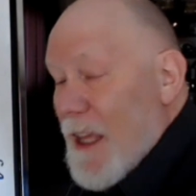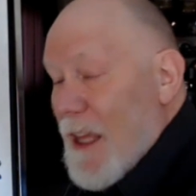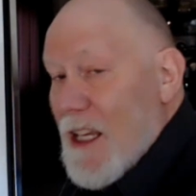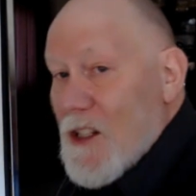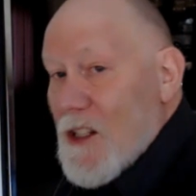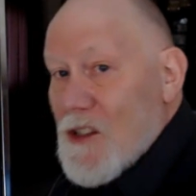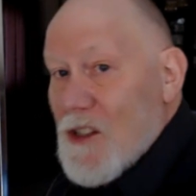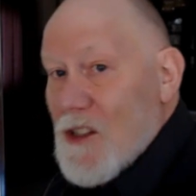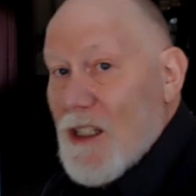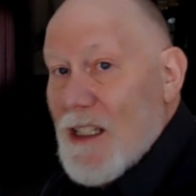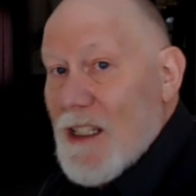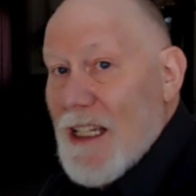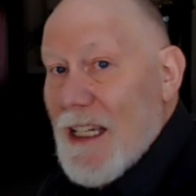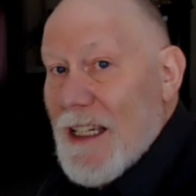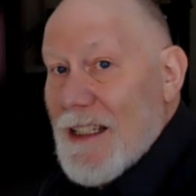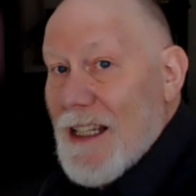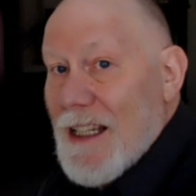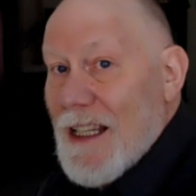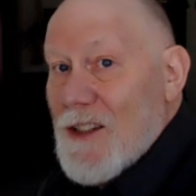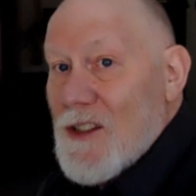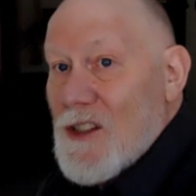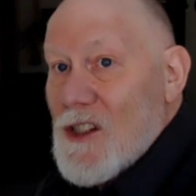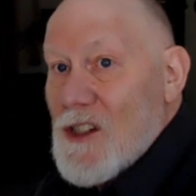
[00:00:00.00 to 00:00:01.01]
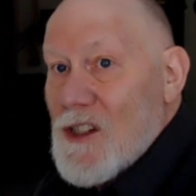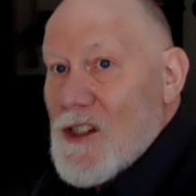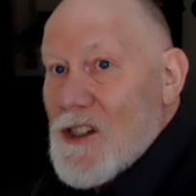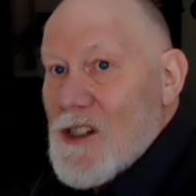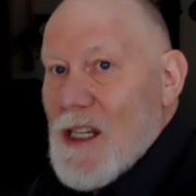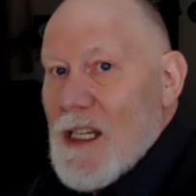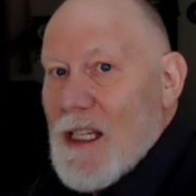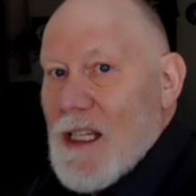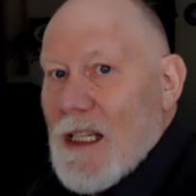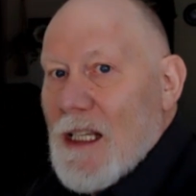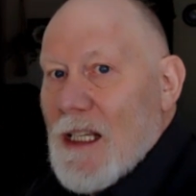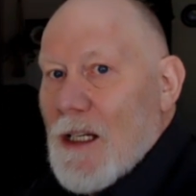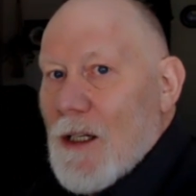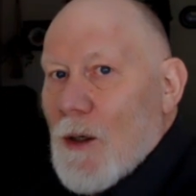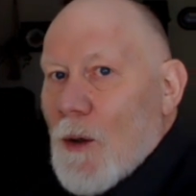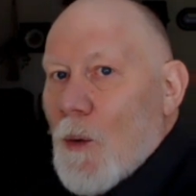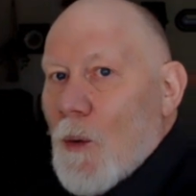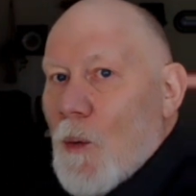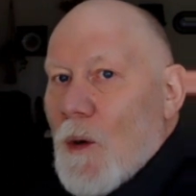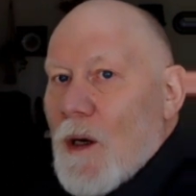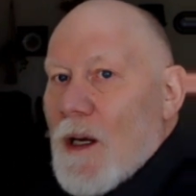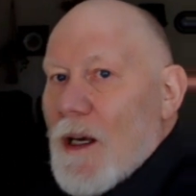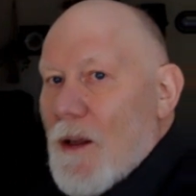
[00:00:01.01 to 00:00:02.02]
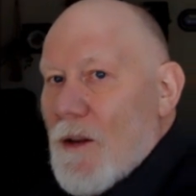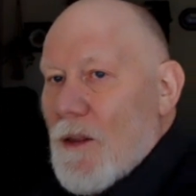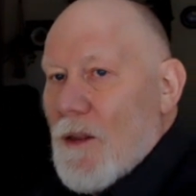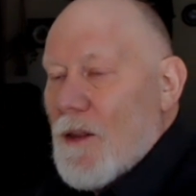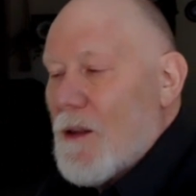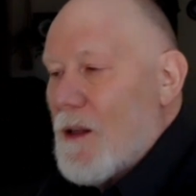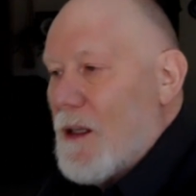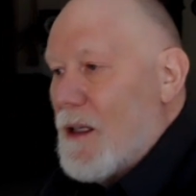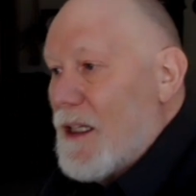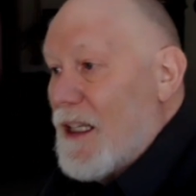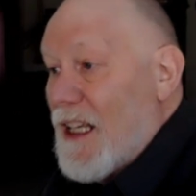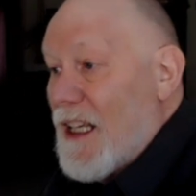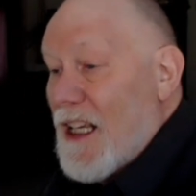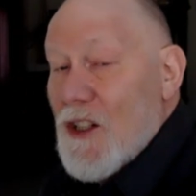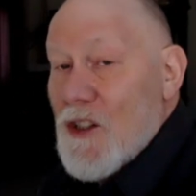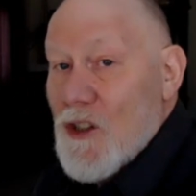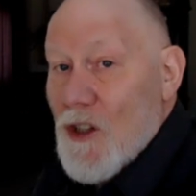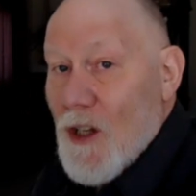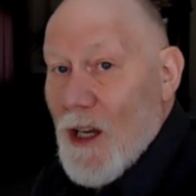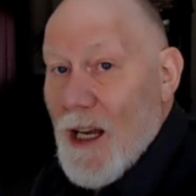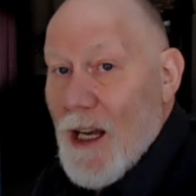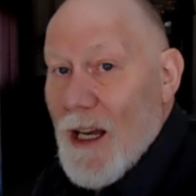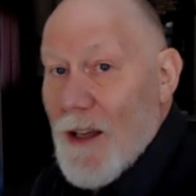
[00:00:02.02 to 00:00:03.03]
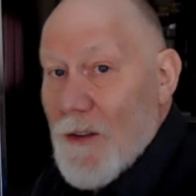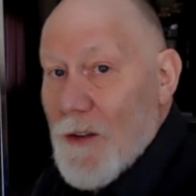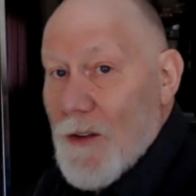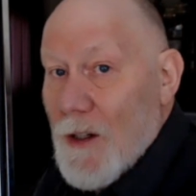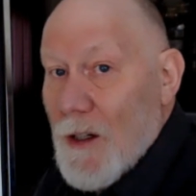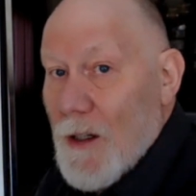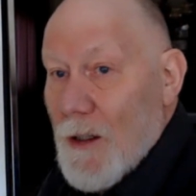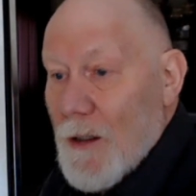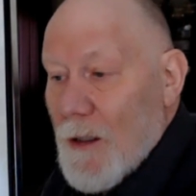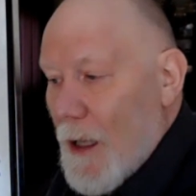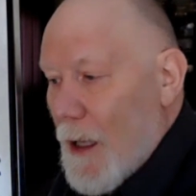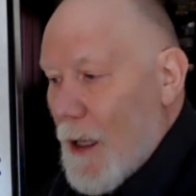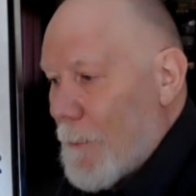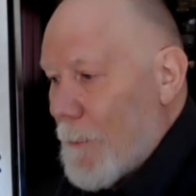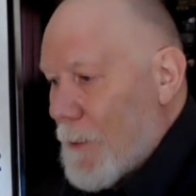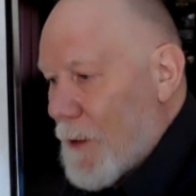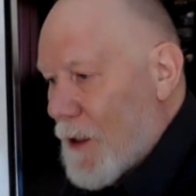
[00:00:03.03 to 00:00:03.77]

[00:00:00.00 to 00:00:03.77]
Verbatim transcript: is to get in sync with each other,